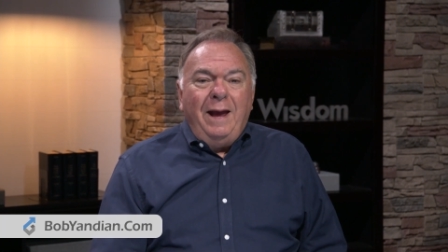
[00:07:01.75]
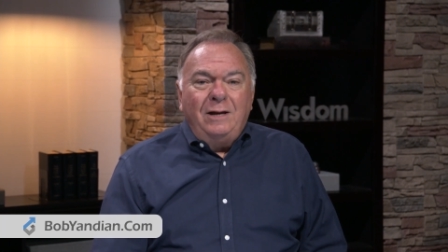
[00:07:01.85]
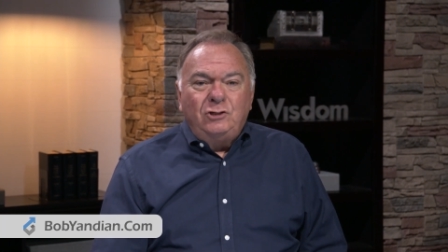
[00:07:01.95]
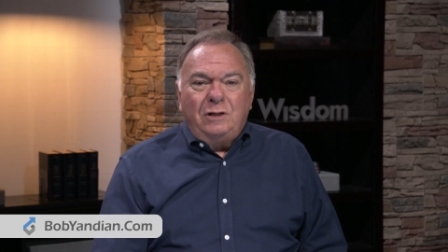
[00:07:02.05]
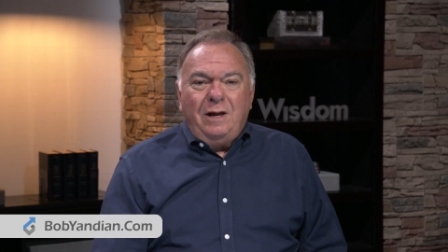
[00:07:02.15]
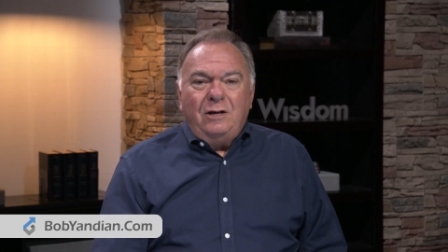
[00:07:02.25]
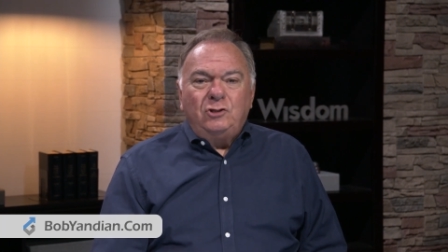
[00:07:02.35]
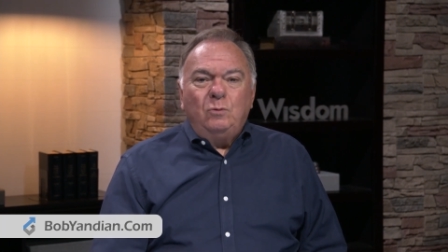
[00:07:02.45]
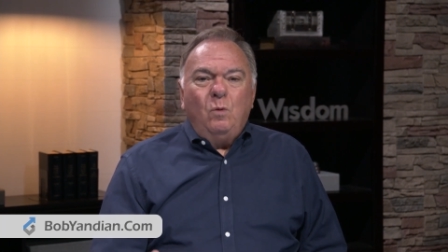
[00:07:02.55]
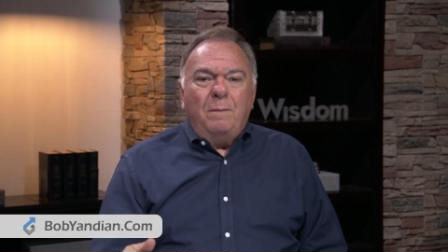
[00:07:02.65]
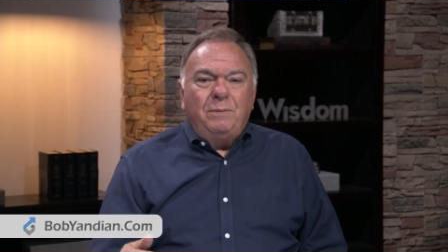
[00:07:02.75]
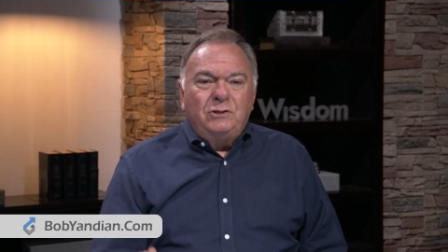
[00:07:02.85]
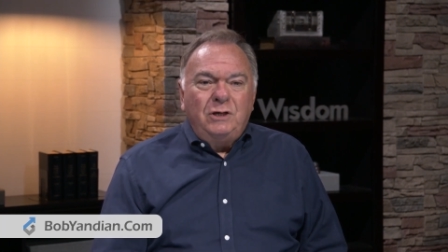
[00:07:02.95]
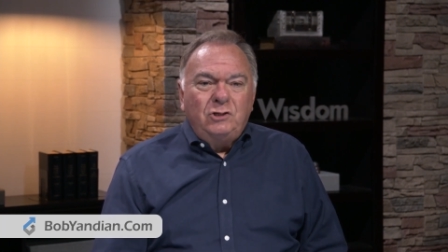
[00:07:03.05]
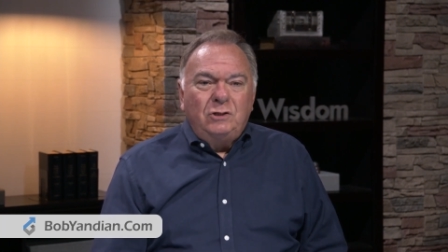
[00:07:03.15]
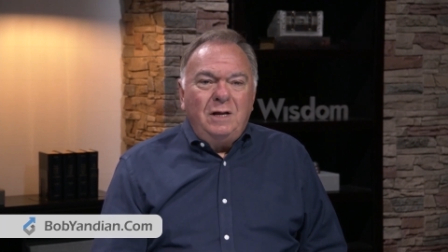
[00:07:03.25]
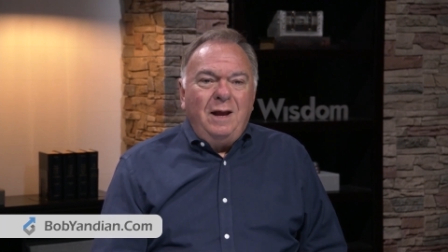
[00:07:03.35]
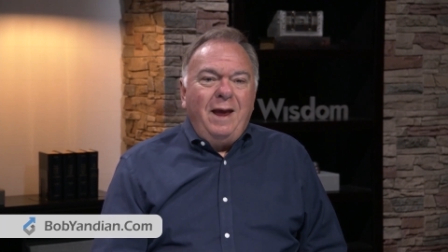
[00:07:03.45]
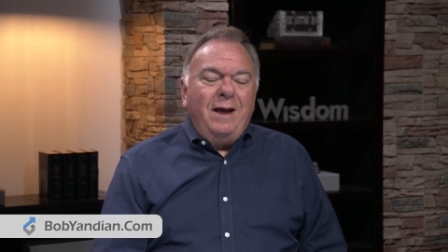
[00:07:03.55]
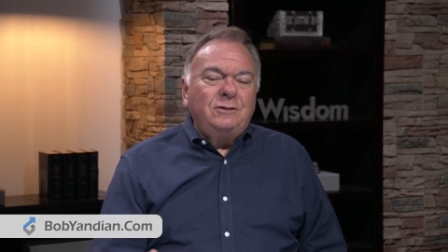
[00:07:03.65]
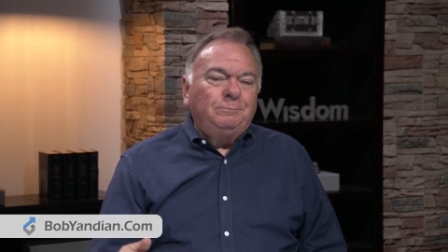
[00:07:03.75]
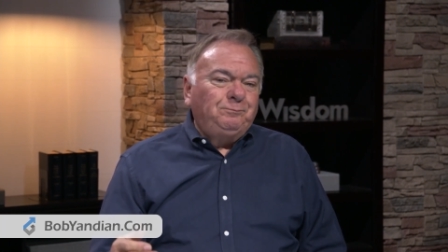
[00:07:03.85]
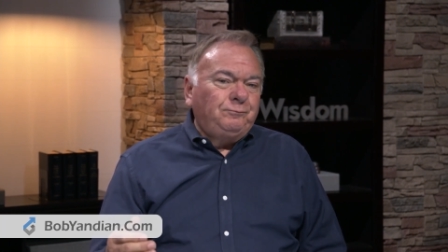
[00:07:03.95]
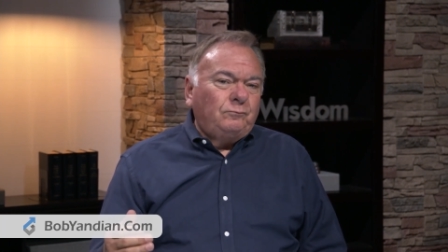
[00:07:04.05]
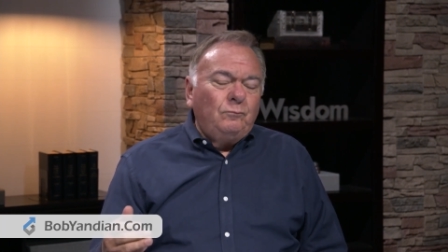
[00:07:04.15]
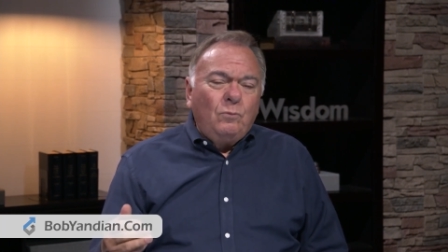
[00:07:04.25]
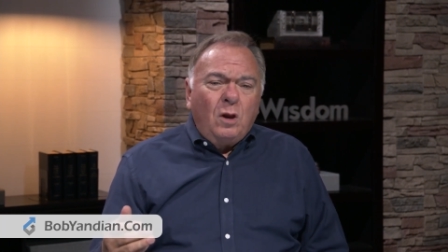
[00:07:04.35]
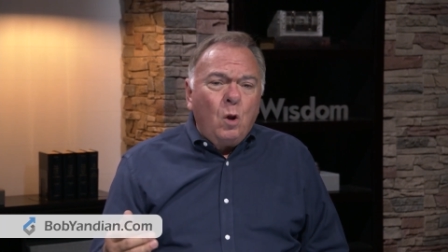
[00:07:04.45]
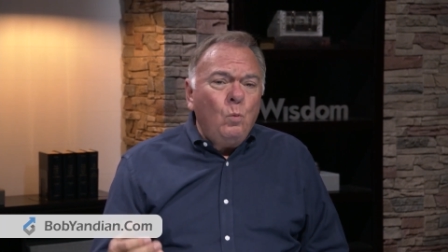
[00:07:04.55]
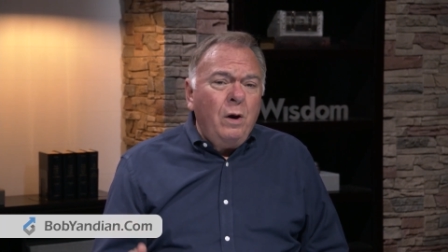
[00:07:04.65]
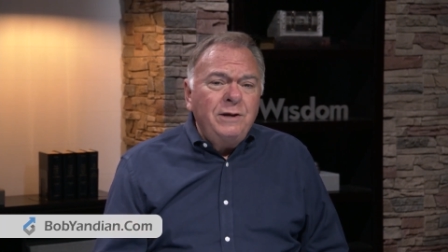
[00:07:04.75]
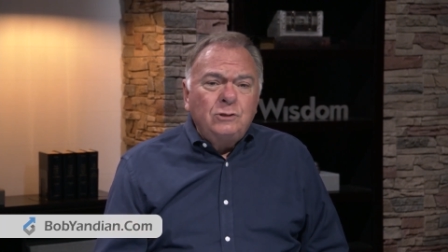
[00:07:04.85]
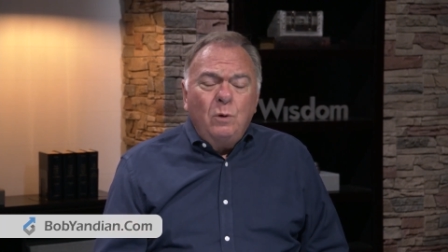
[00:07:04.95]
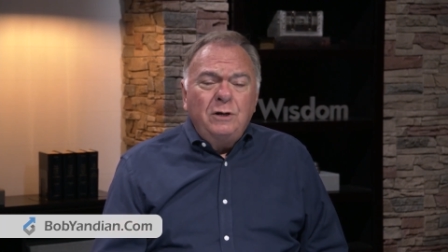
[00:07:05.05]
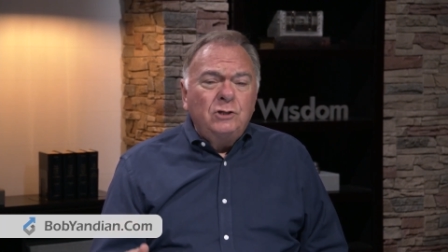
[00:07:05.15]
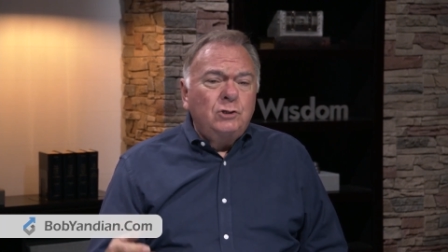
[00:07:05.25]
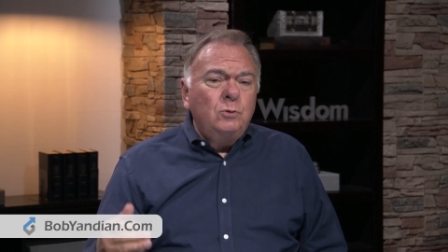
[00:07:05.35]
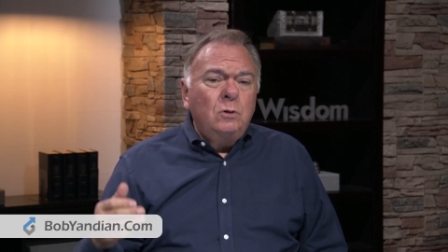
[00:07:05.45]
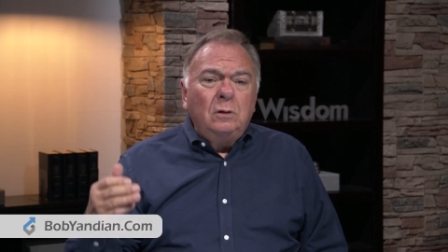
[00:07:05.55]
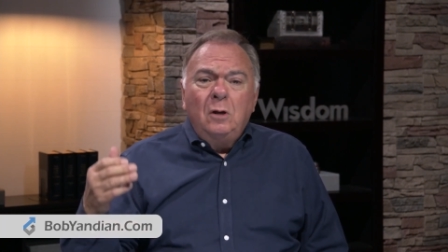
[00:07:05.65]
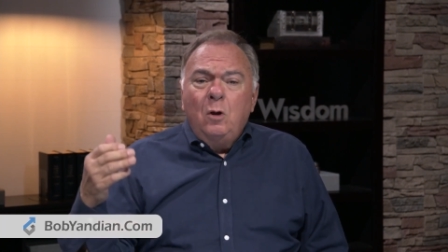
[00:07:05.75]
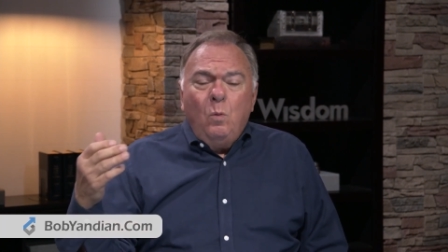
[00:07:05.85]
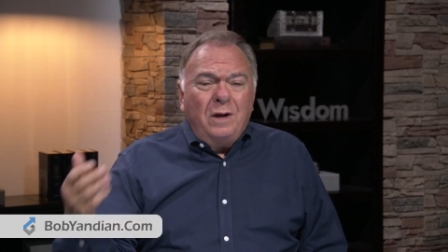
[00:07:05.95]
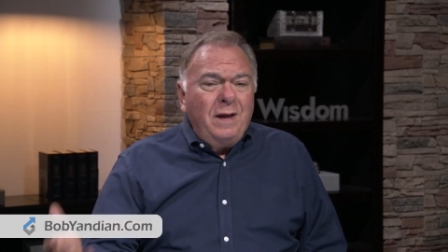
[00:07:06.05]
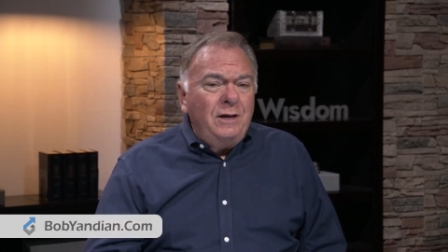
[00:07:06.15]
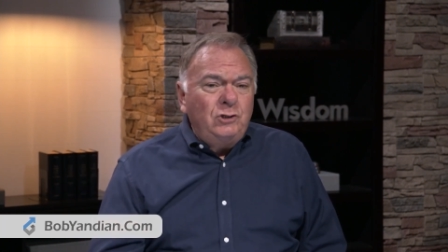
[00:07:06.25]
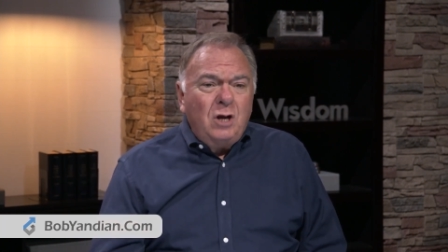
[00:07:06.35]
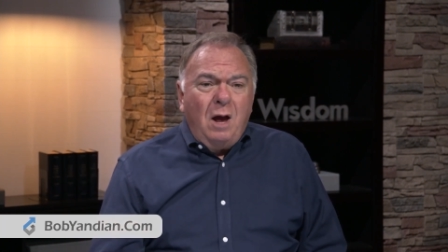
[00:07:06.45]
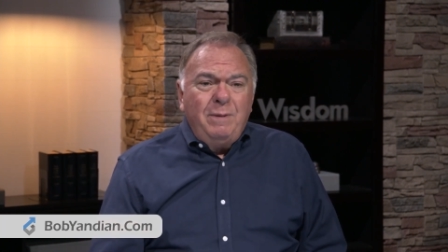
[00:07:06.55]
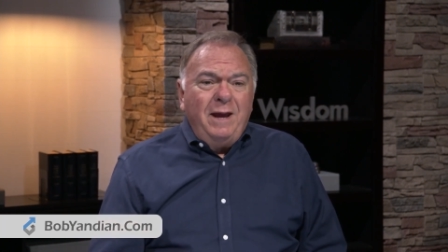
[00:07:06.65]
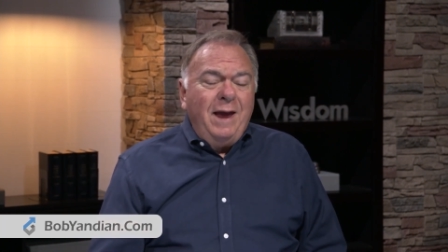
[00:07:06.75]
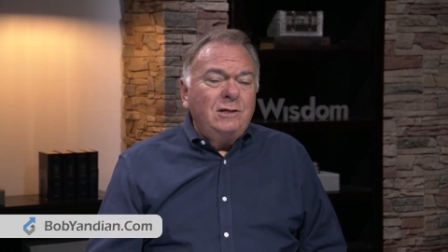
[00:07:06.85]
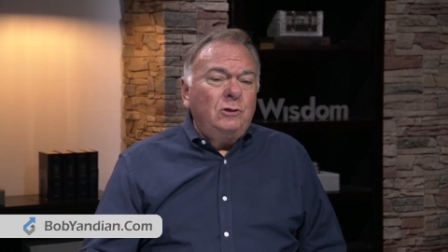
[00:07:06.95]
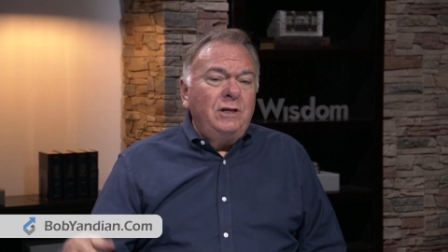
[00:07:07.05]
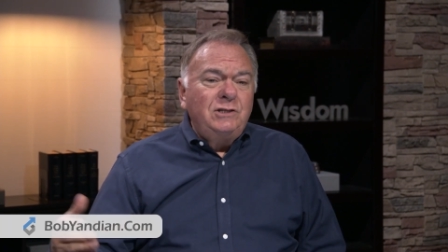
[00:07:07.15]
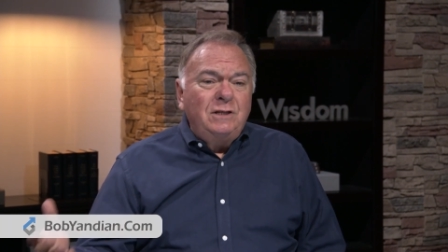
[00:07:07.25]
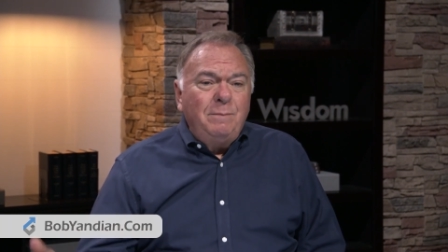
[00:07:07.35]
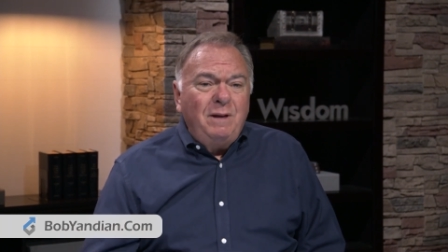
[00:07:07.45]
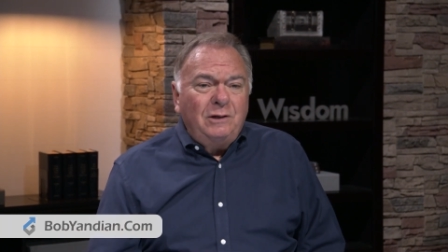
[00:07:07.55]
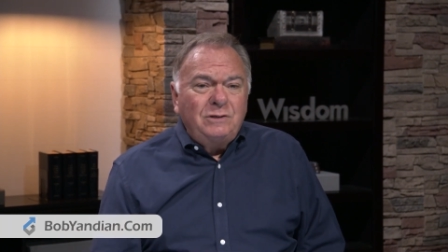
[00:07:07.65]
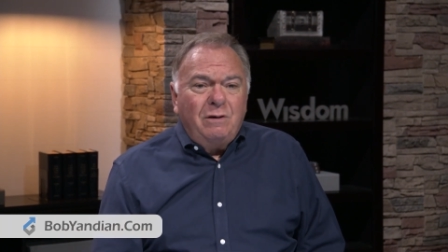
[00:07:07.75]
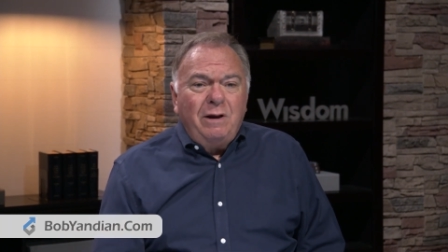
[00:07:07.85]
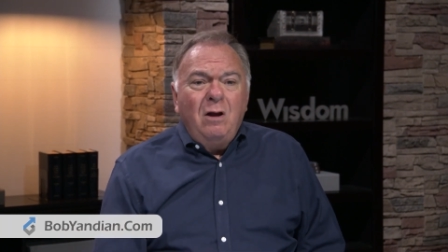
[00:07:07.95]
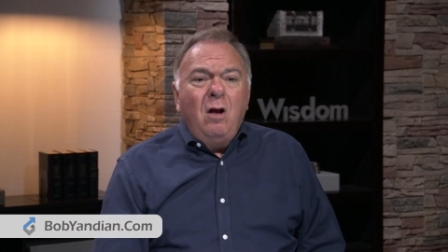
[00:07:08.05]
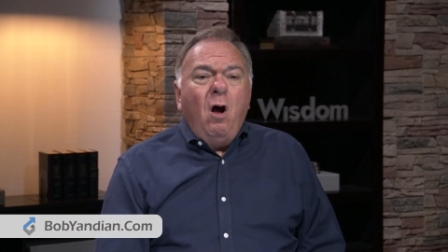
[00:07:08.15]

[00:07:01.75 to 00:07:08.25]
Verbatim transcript: education, what position he has where he's going to school, what kind of job he has. Look, he's in the military.